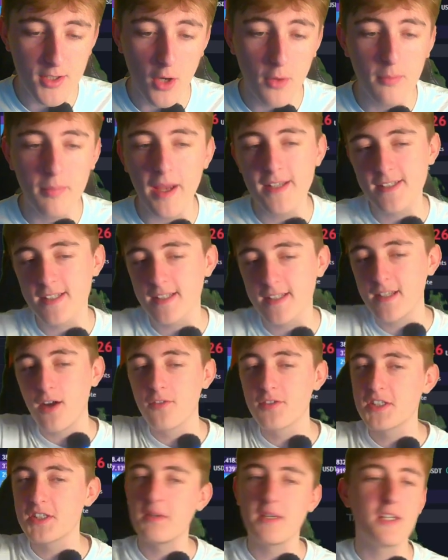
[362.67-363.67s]
So basically,
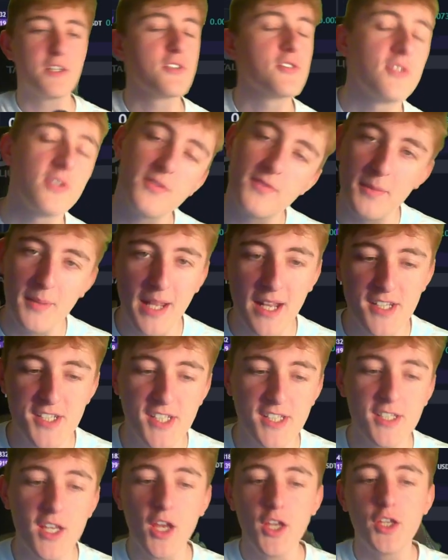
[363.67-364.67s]
obviously, when you draw
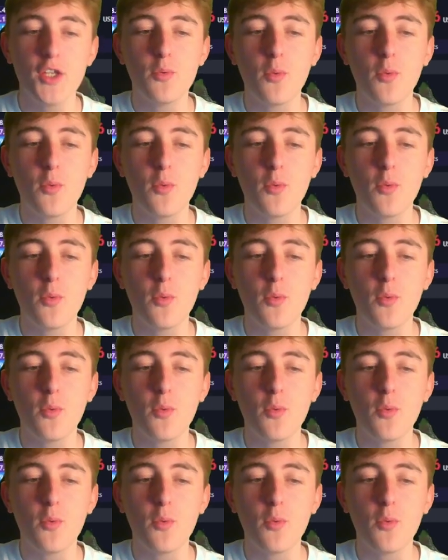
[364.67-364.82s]
Fibonacci's,